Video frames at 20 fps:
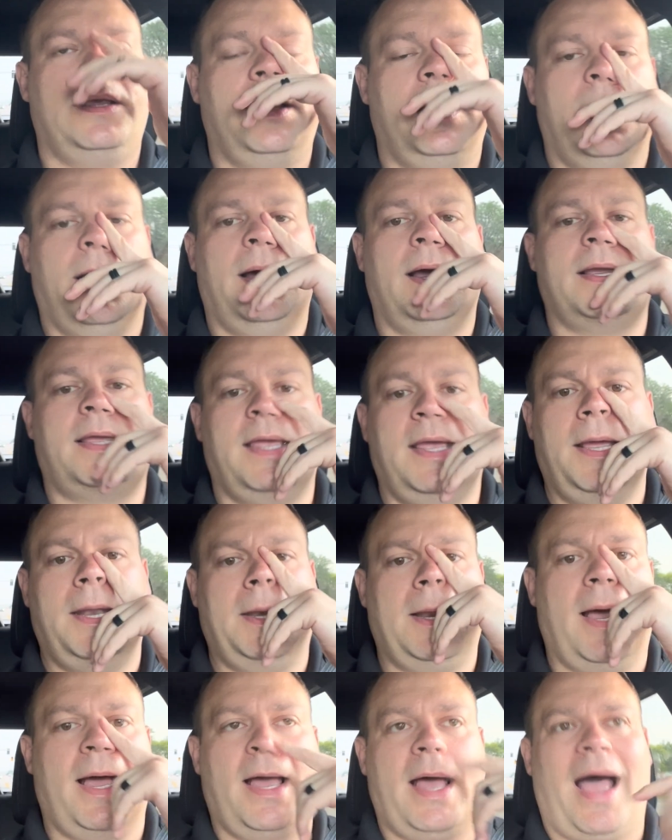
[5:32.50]
again,
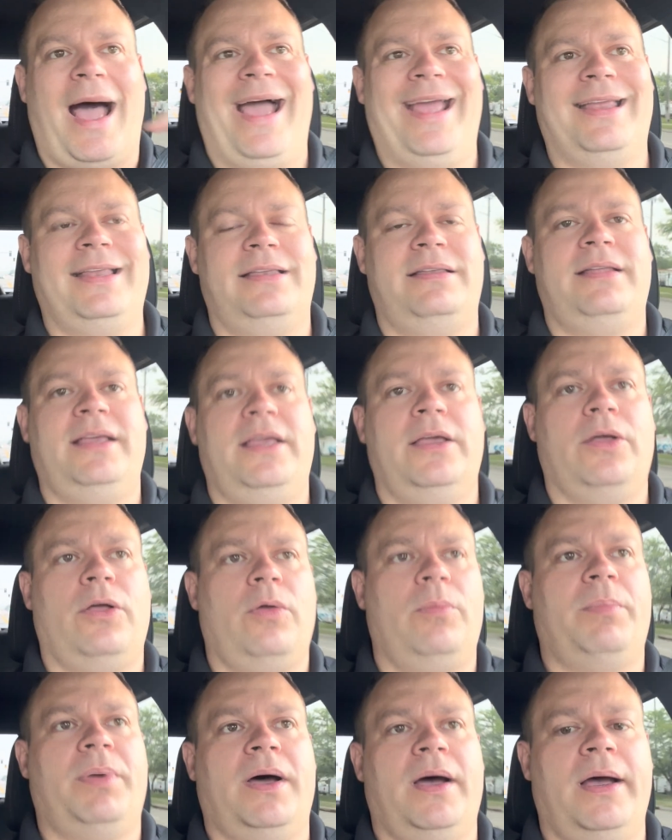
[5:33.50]
not
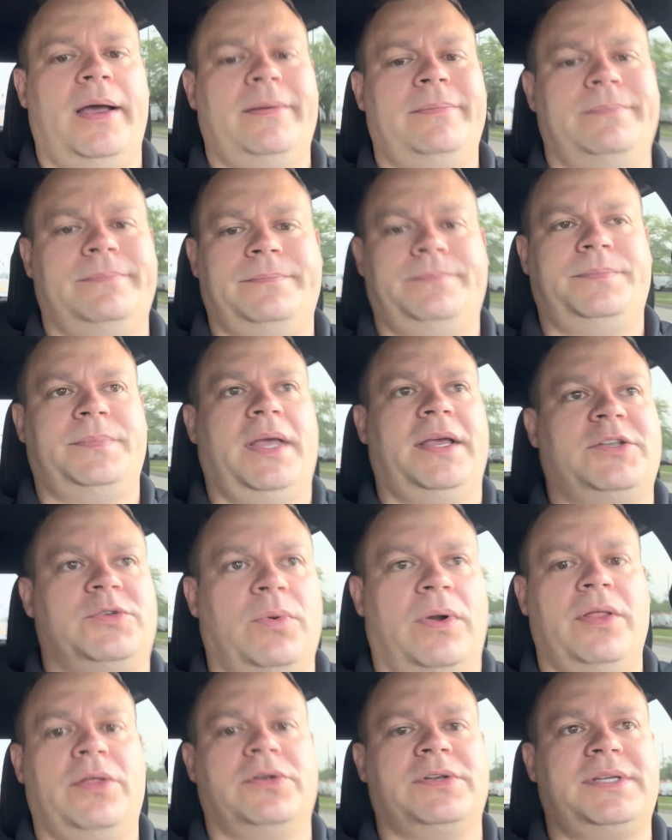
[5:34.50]
ideal, but it's
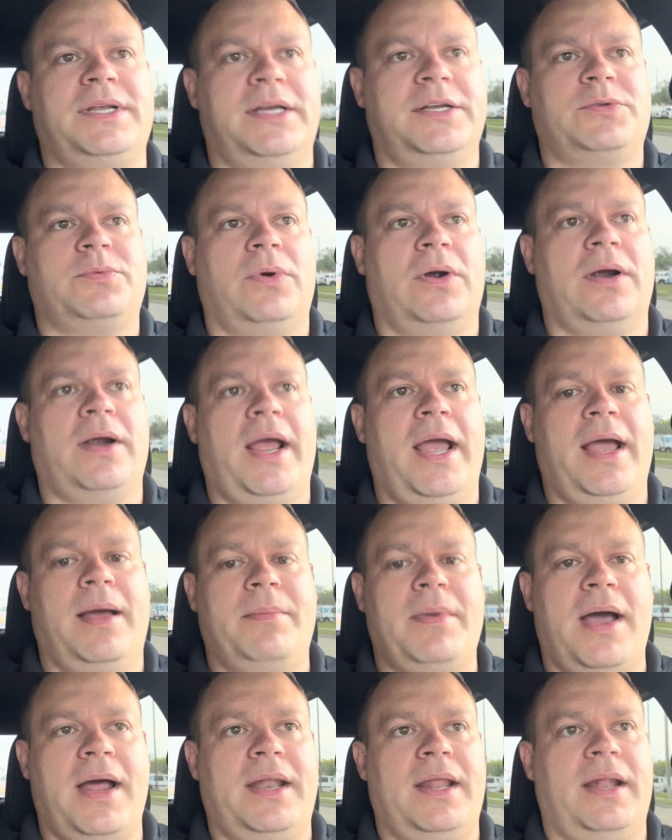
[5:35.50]
one of those things where, hey,
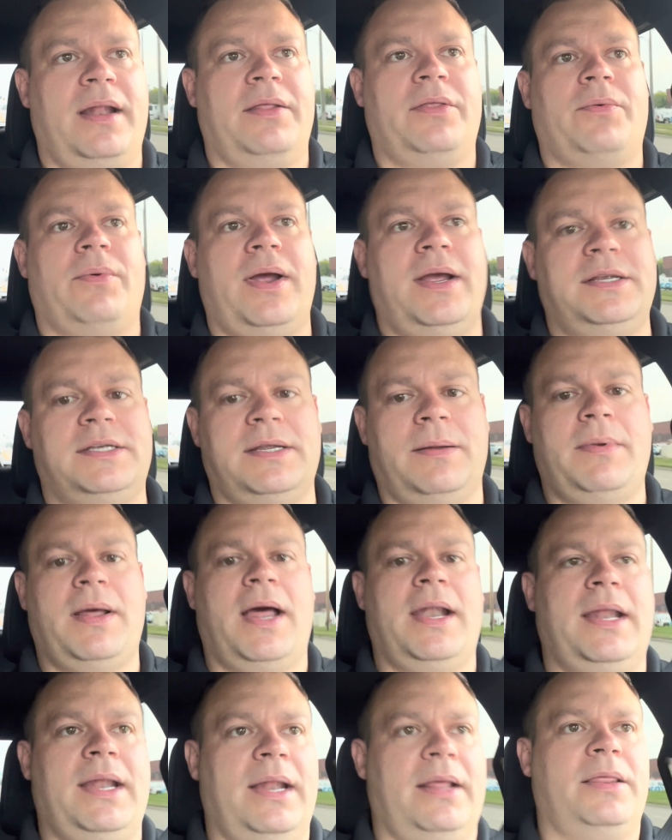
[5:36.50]
I'm not eating the rice, I'm
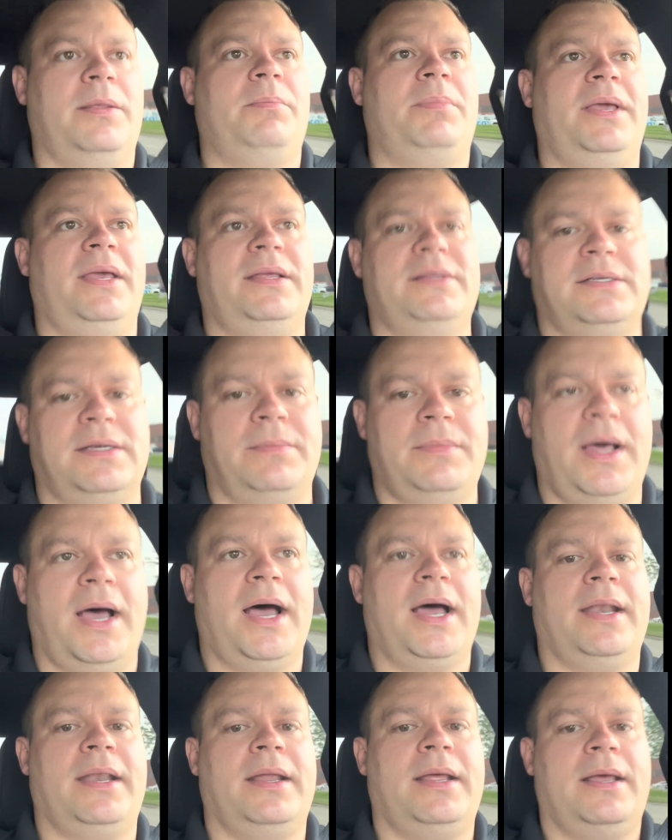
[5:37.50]
not eating the beans, I'm
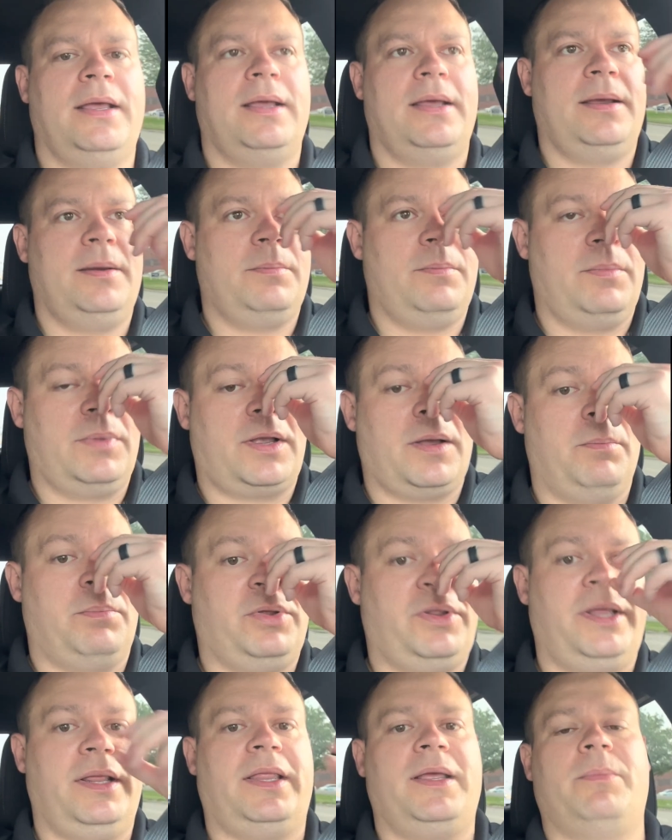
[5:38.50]
not
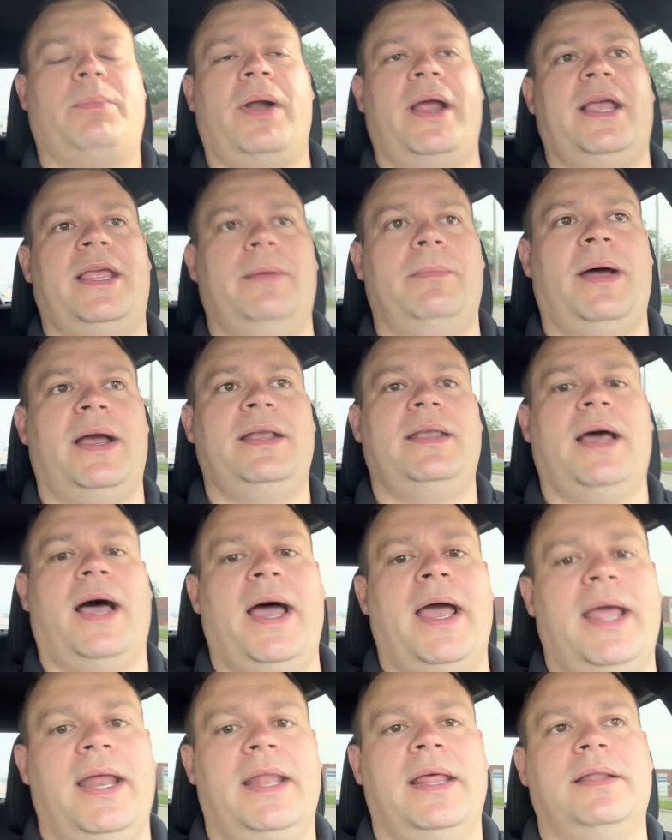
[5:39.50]
completely breaking my
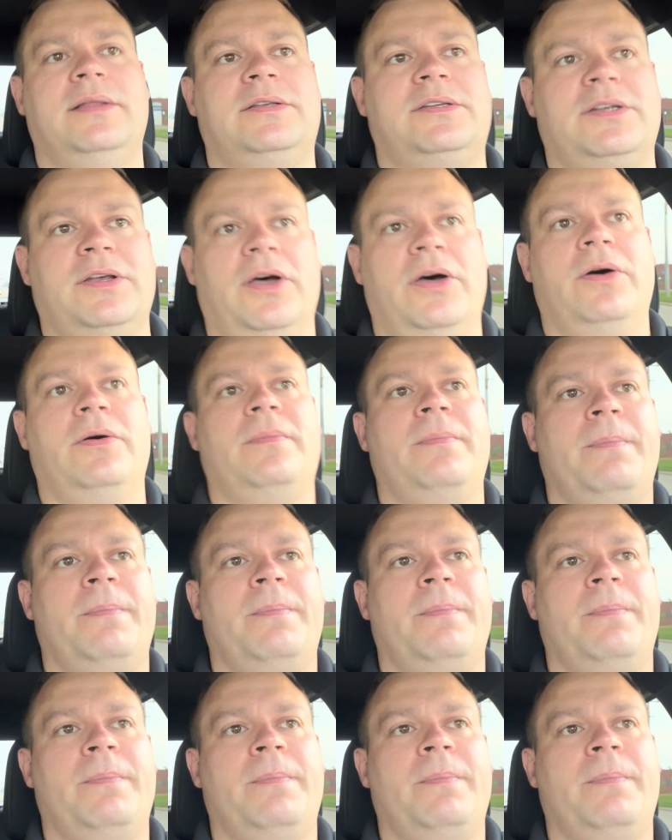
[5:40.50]
diet. And so